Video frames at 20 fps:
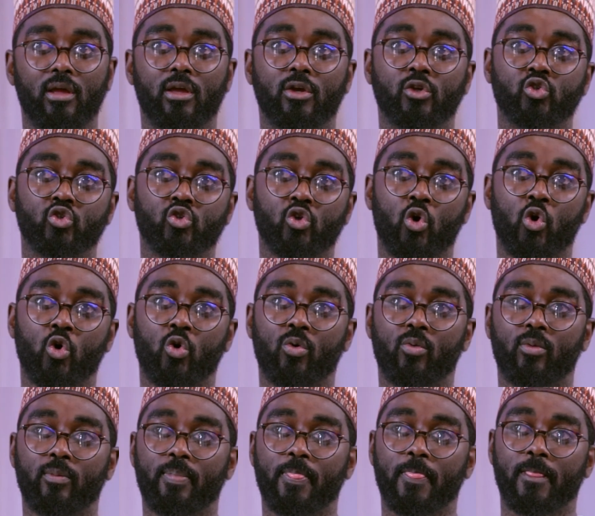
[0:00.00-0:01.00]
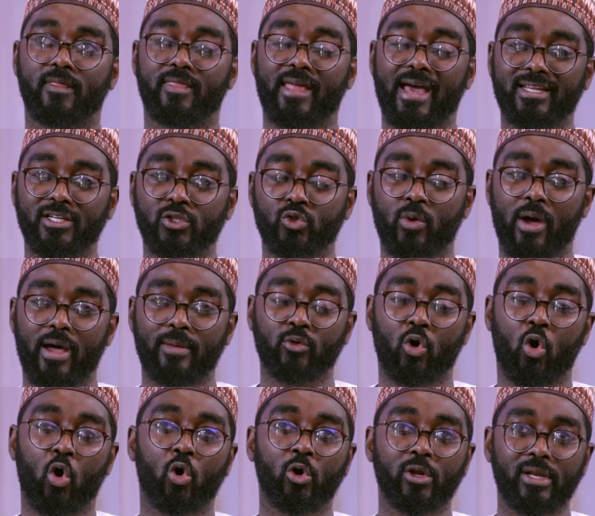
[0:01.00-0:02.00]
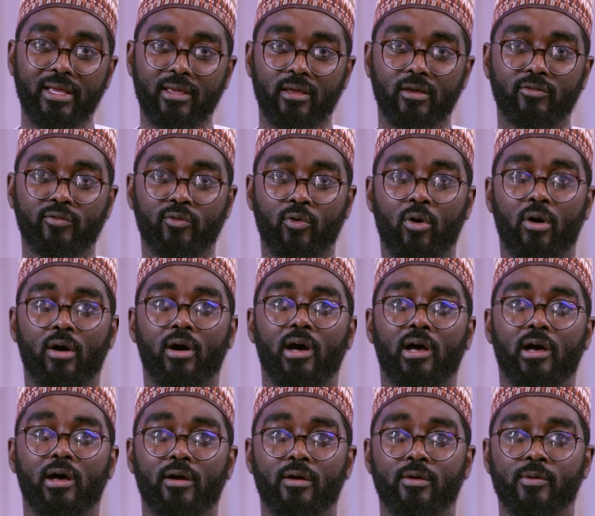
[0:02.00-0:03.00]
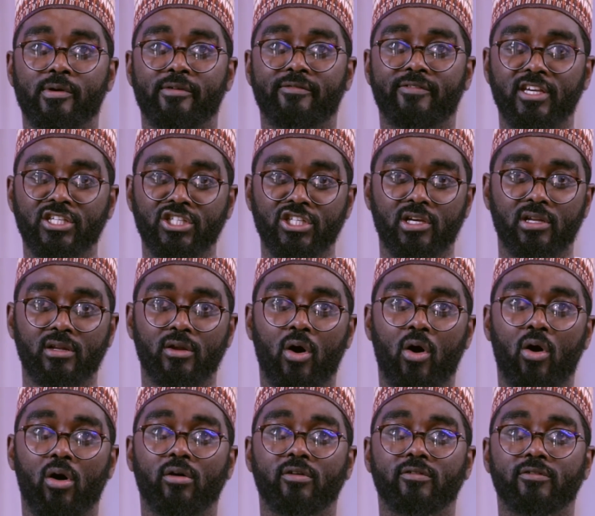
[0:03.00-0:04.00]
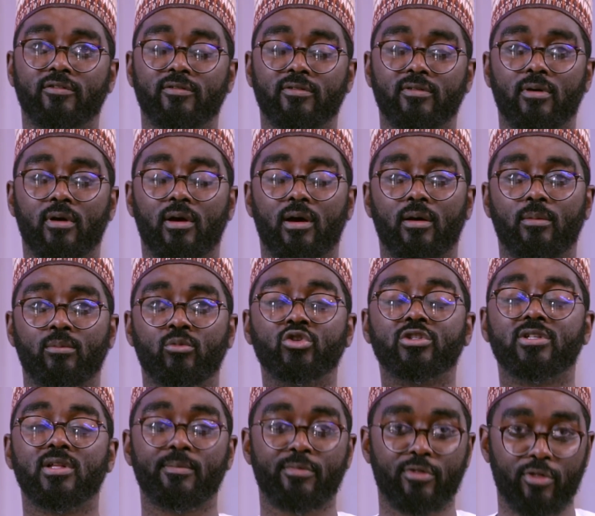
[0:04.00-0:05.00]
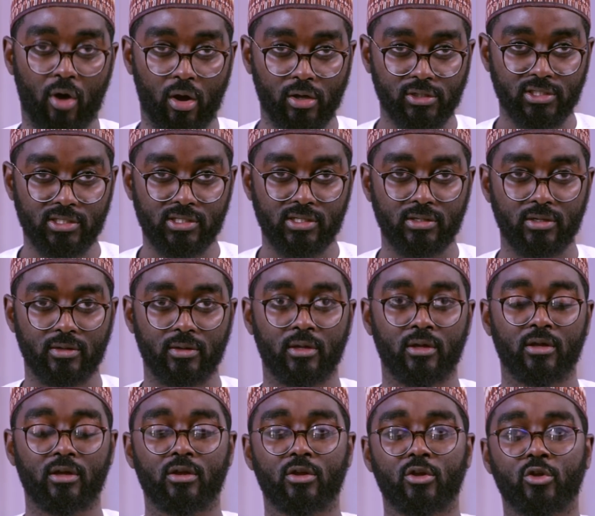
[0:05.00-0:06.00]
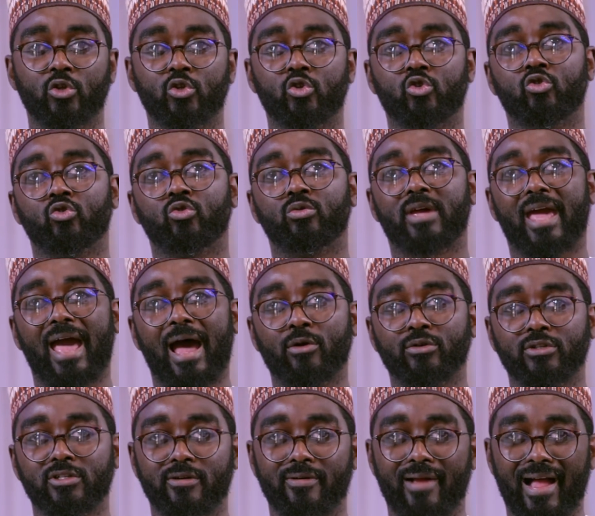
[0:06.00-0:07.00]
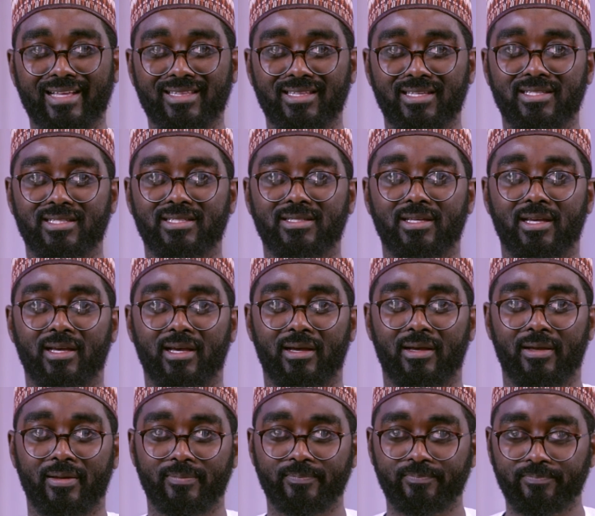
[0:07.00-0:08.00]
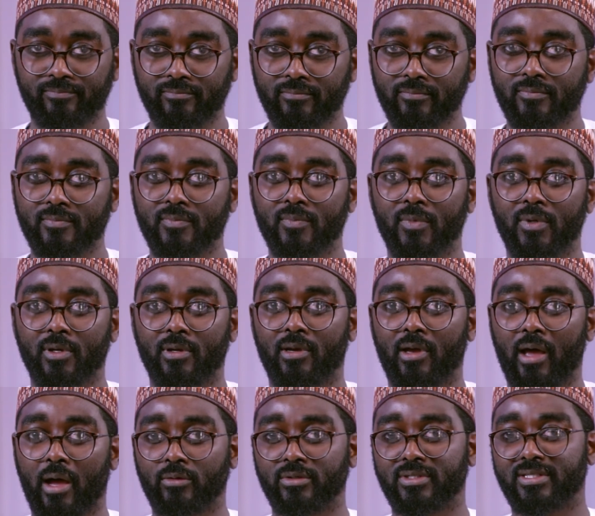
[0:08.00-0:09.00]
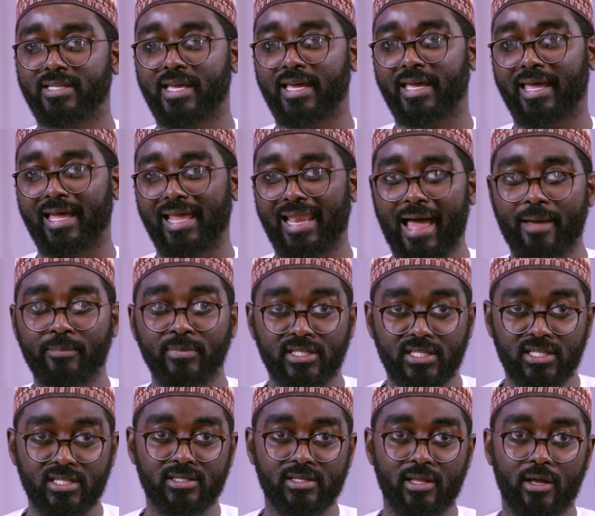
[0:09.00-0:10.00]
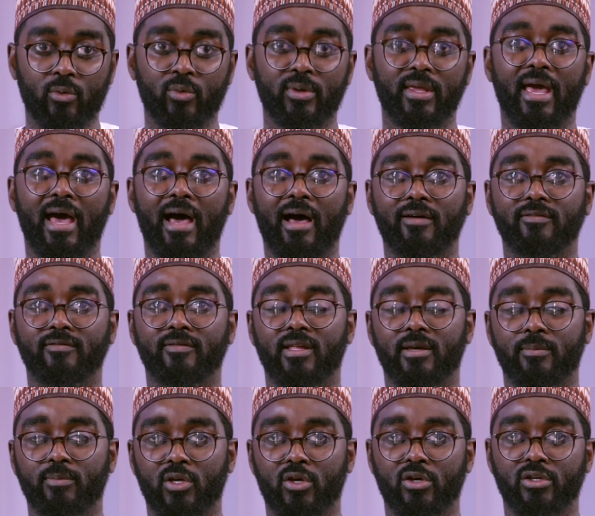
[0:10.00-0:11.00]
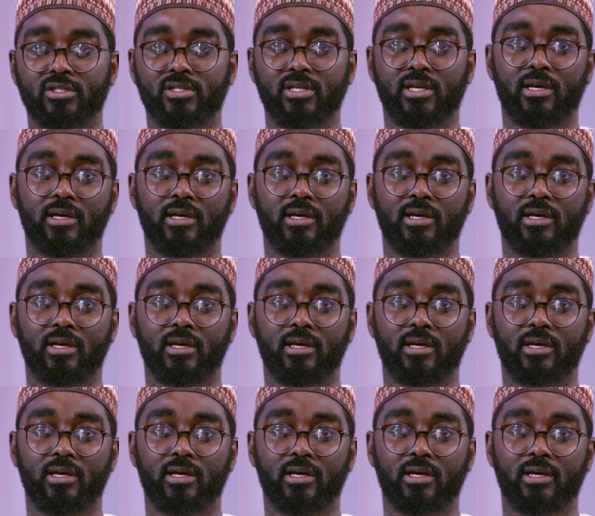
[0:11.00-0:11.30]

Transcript: So that is why I'm calling for a revision of Muslim thought to counteract this, I would say, calamities that we have, because